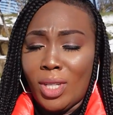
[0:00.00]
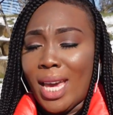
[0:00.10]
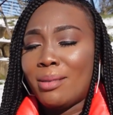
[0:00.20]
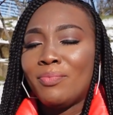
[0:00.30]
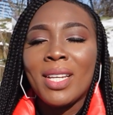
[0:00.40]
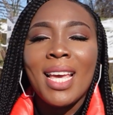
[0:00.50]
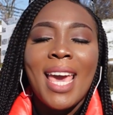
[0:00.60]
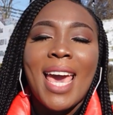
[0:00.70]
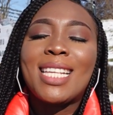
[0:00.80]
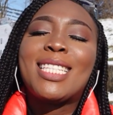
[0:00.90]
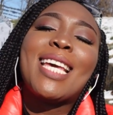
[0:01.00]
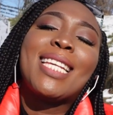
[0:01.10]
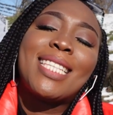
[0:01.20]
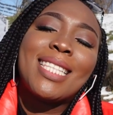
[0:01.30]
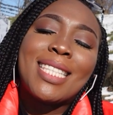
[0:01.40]
yeah. And
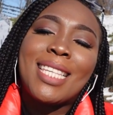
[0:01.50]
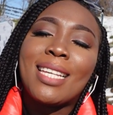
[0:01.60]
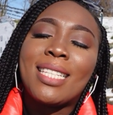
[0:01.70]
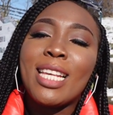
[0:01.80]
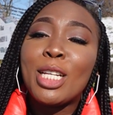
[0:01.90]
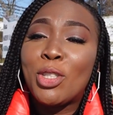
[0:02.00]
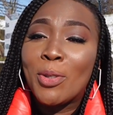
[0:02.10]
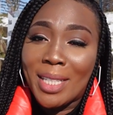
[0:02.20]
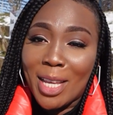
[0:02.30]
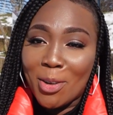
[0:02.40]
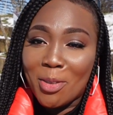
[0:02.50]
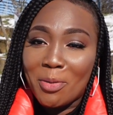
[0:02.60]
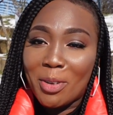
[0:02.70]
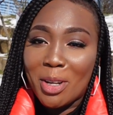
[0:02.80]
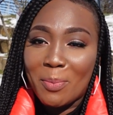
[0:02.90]
stay tuned to the end of the
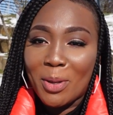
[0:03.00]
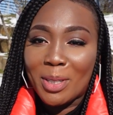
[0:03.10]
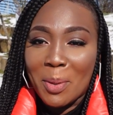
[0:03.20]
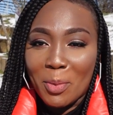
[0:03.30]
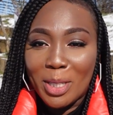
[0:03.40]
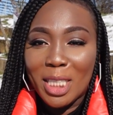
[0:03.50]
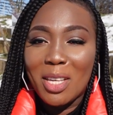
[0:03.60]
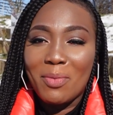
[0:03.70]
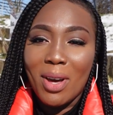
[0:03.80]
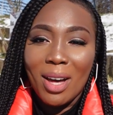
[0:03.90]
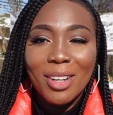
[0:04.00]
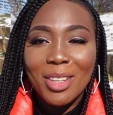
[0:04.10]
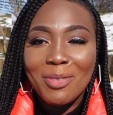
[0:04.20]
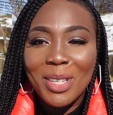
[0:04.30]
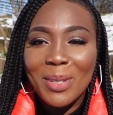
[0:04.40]
video because I'm going to give you
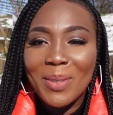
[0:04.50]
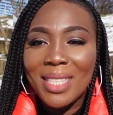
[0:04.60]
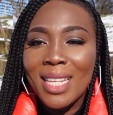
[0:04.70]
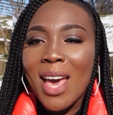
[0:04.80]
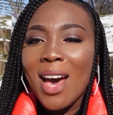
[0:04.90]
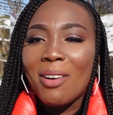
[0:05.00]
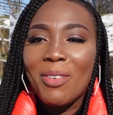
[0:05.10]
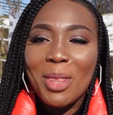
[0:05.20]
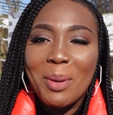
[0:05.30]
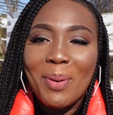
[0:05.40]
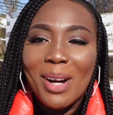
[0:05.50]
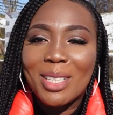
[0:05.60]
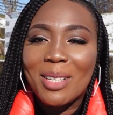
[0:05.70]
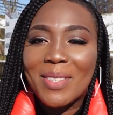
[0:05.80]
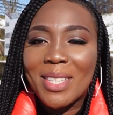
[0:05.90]
other views of other
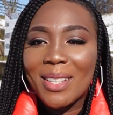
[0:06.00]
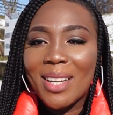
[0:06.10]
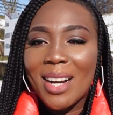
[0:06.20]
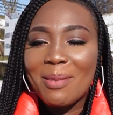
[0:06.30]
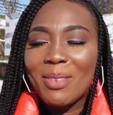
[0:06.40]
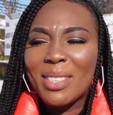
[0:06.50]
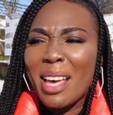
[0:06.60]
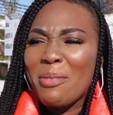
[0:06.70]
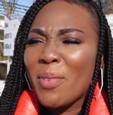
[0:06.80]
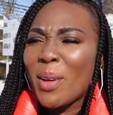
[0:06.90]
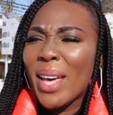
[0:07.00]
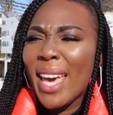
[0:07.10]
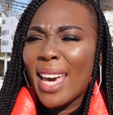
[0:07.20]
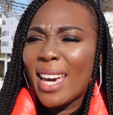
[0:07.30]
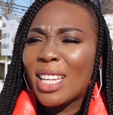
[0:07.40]
parts of Stuttgart, because I felt,
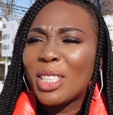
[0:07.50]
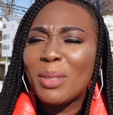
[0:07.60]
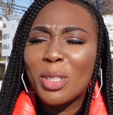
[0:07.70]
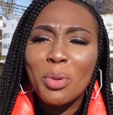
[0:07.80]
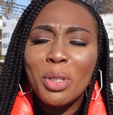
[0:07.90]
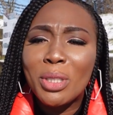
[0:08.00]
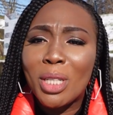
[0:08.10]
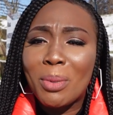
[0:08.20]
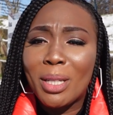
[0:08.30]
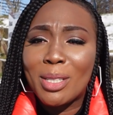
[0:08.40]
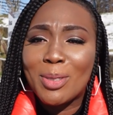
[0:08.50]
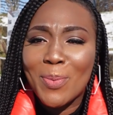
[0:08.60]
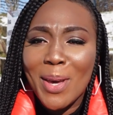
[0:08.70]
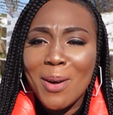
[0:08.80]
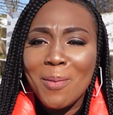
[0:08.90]
hey, I should be showing you Germany as
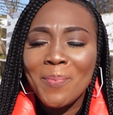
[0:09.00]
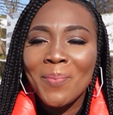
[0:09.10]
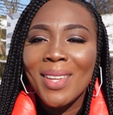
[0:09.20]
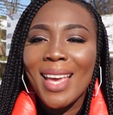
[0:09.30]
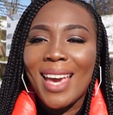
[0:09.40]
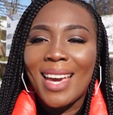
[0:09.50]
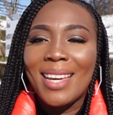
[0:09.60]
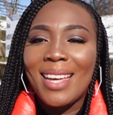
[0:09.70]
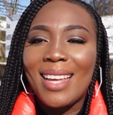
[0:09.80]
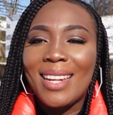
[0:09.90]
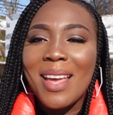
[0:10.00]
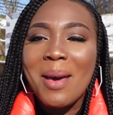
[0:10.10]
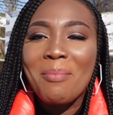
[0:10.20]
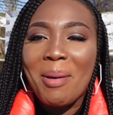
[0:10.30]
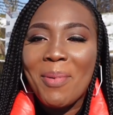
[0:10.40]
well. And
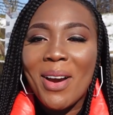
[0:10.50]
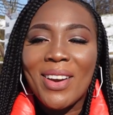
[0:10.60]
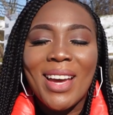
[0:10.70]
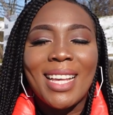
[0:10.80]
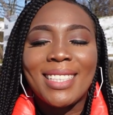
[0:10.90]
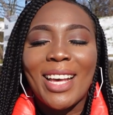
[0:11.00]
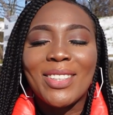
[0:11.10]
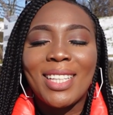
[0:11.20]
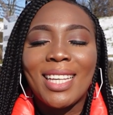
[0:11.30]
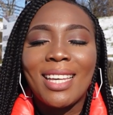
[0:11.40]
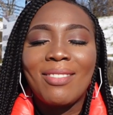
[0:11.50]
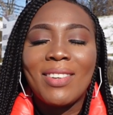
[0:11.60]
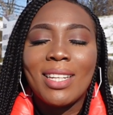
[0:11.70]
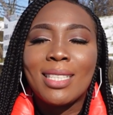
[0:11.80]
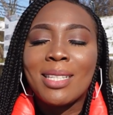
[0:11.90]
my partner has actually
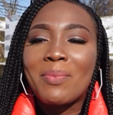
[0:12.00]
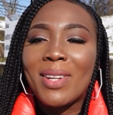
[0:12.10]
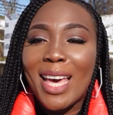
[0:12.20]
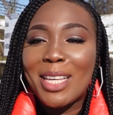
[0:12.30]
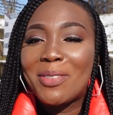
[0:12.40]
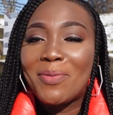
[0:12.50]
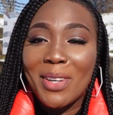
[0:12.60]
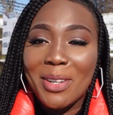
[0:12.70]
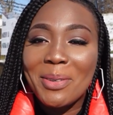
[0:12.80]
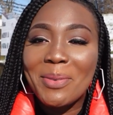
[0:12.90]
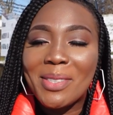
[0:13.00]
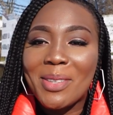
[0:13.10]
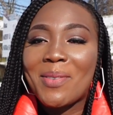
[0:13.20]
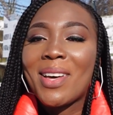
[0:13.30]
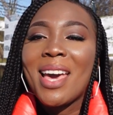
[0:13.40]
given us some nice videos,
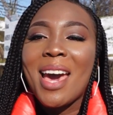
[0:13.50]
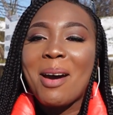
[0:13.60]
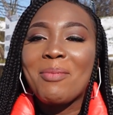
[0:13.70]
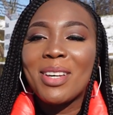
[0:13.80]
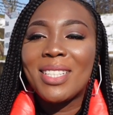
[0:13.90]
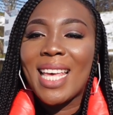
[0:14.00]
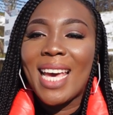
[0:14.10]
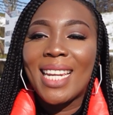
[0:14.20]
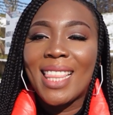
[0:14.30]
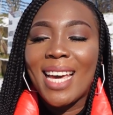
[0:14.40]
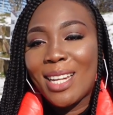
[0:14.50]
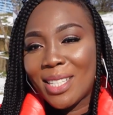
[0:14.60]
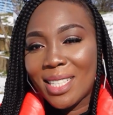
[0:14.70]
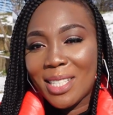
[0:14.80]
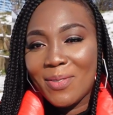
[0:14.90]
so I'm going to edit that into this